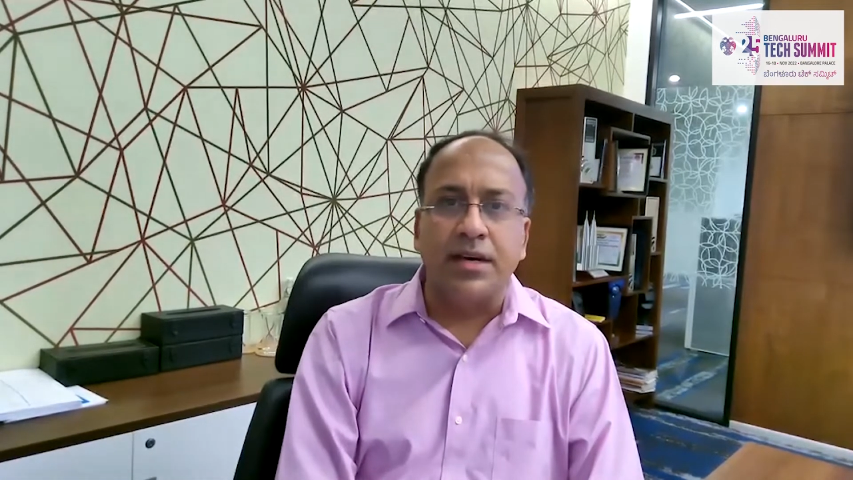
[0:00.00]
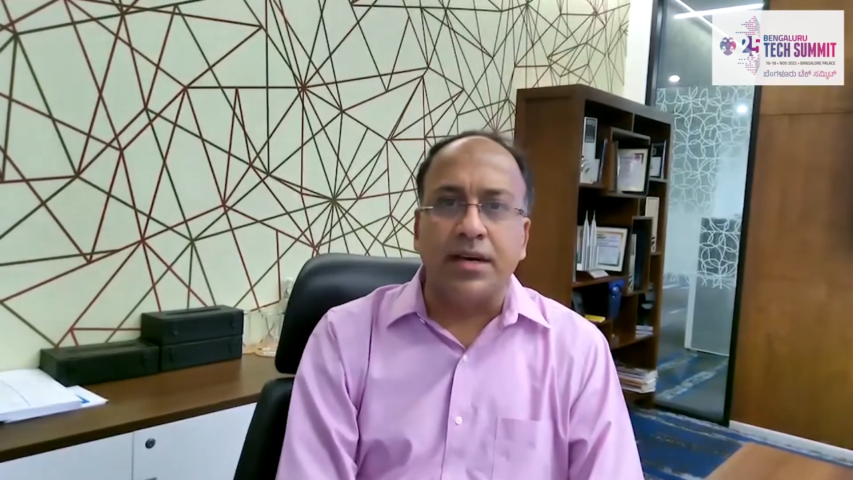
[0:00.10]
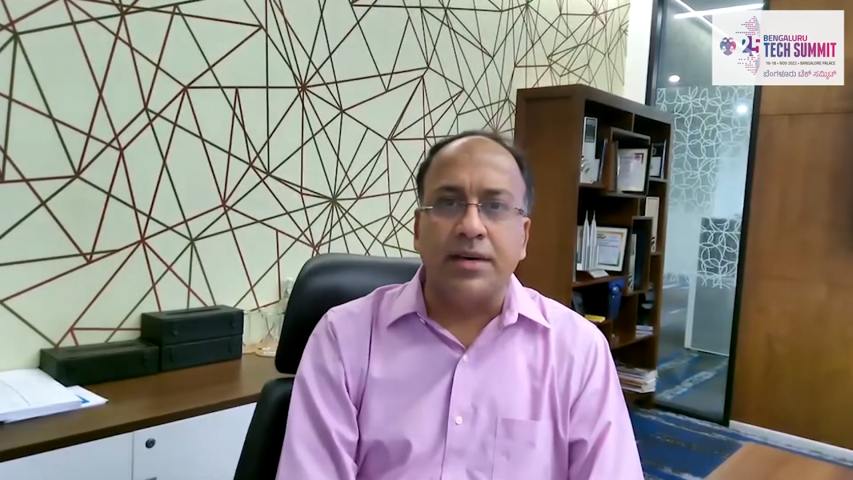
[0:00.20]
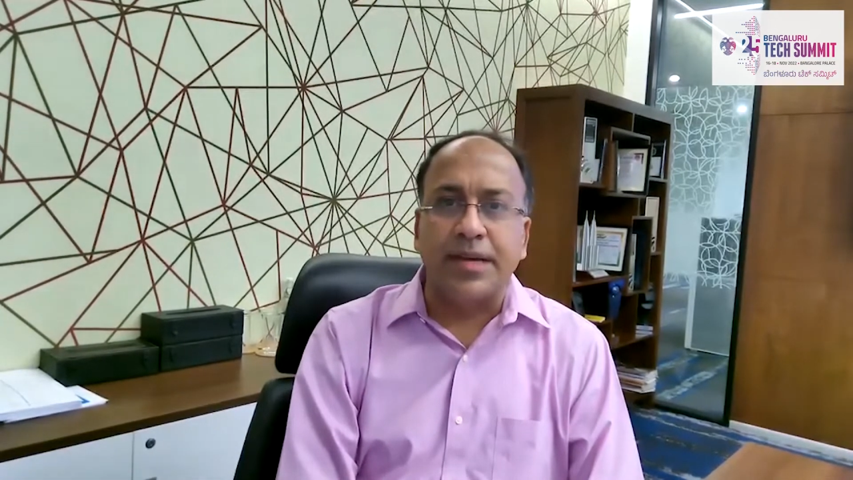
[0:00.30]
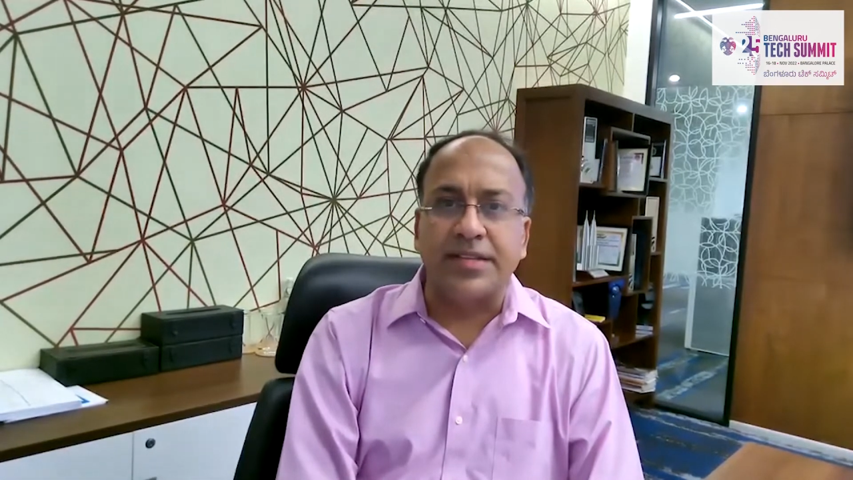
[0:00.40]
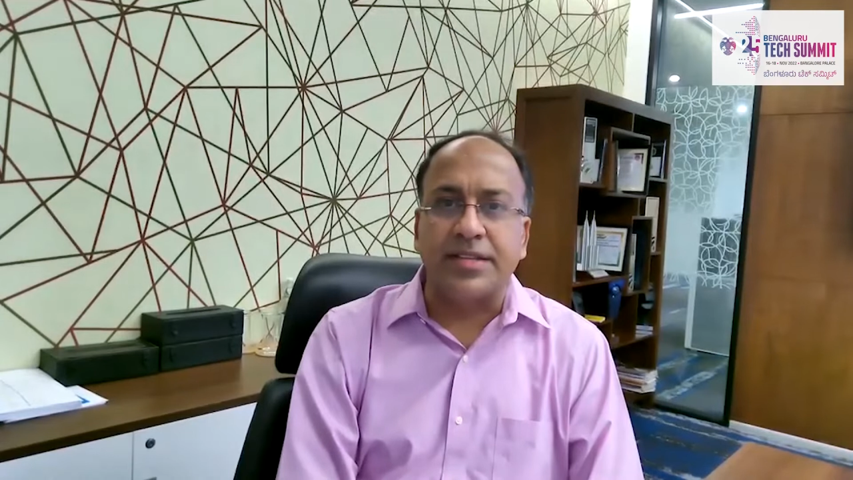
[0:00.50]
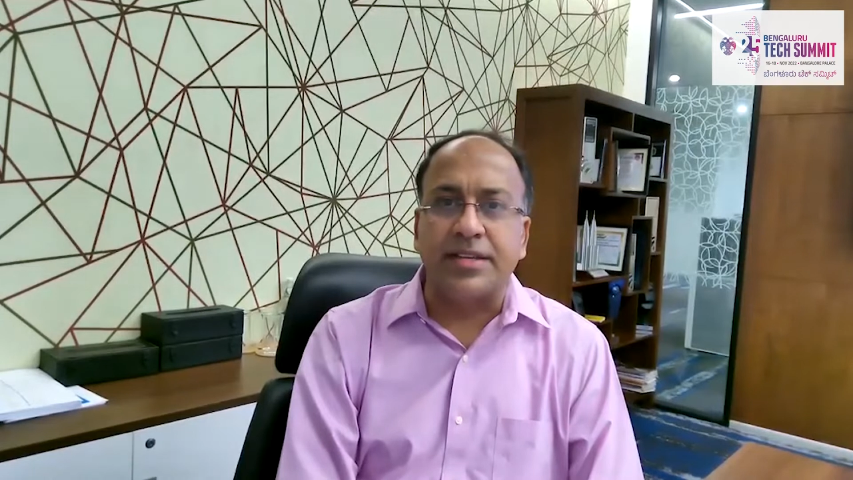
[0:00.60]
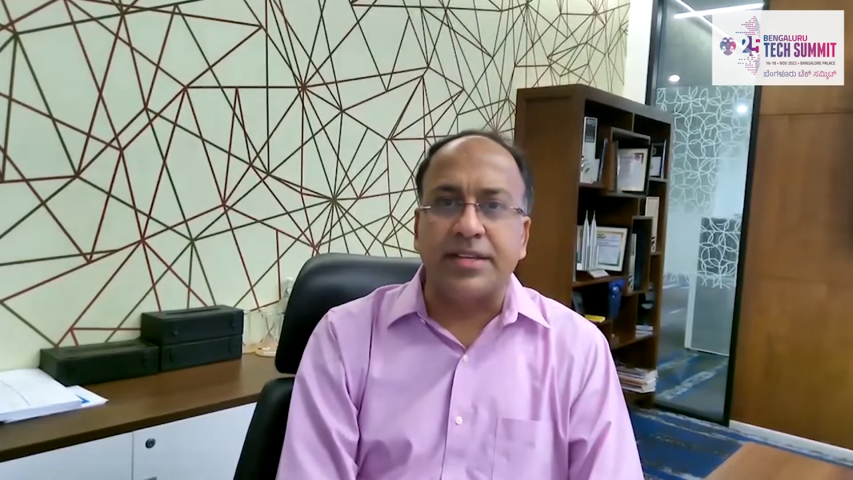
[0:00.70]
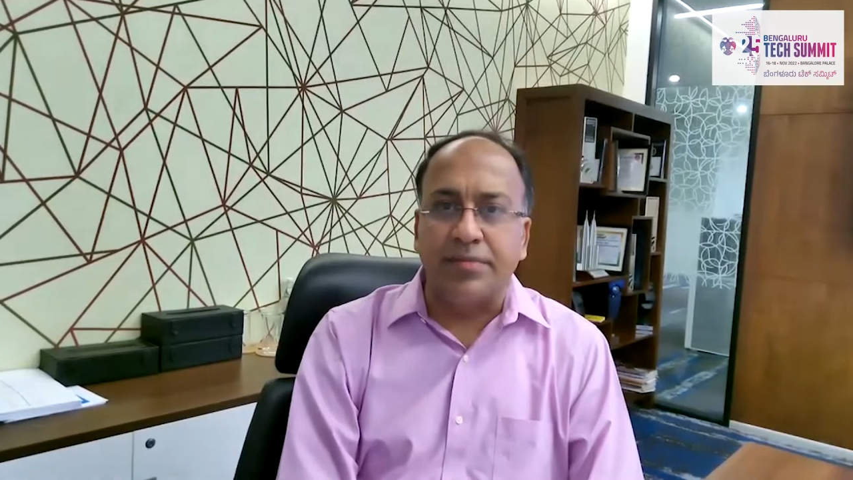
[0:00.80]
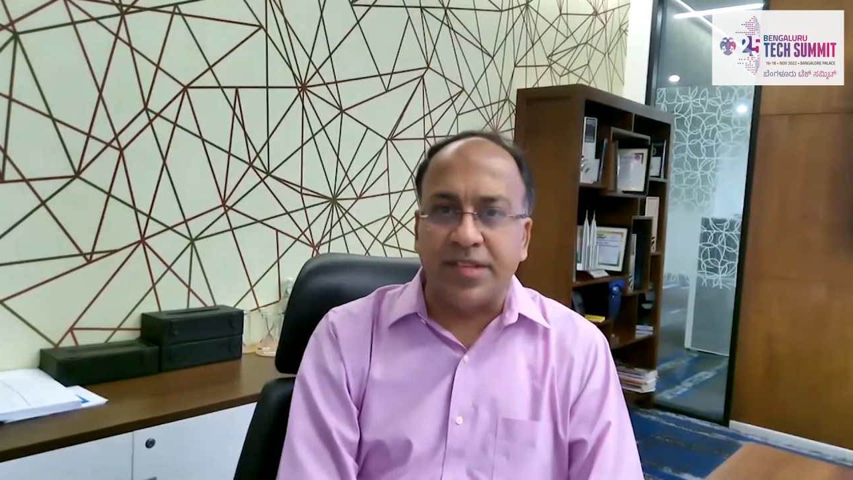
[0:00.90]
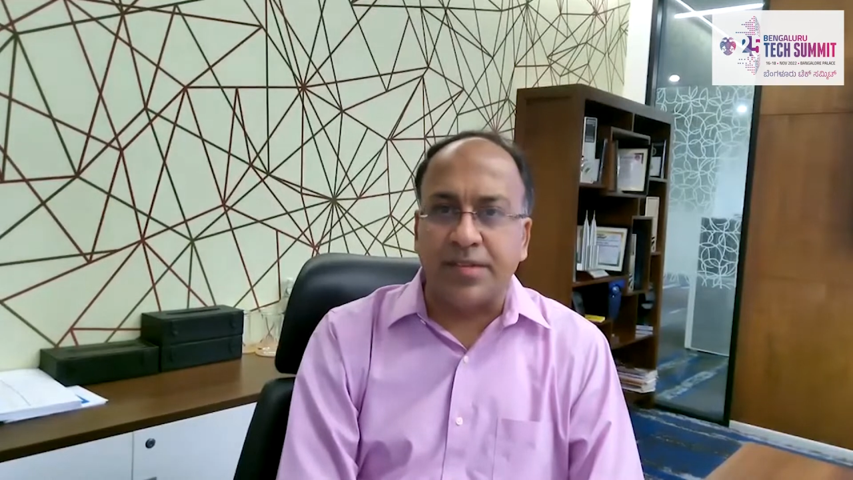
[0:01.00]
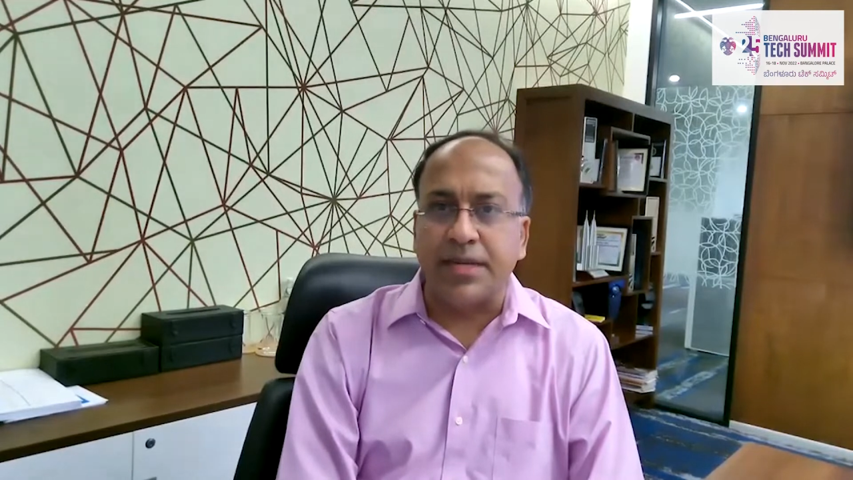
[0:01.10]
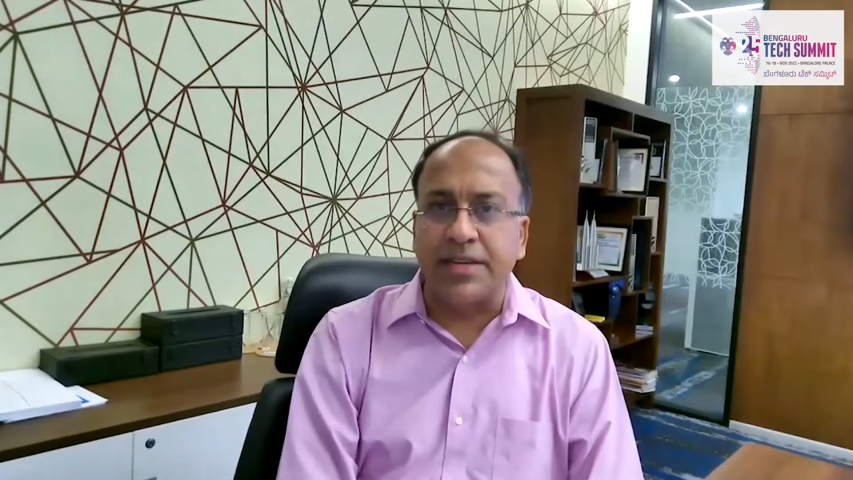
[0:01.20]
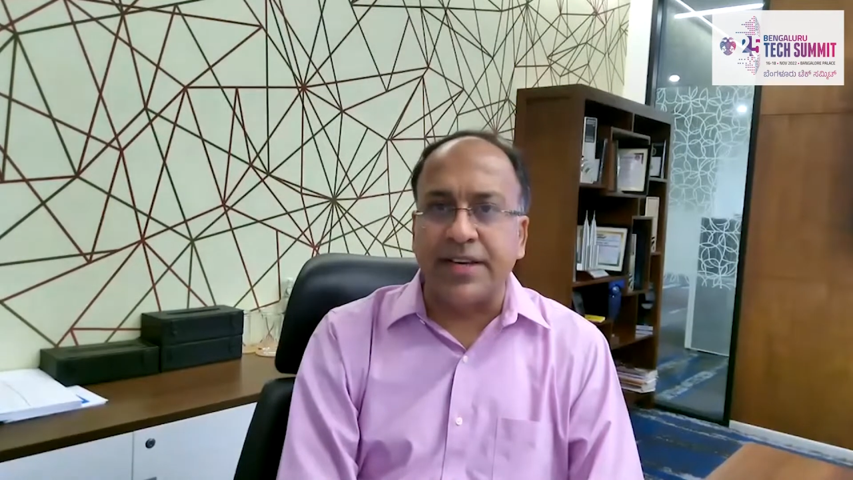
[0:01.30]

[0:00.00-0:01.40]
makes it an unmissable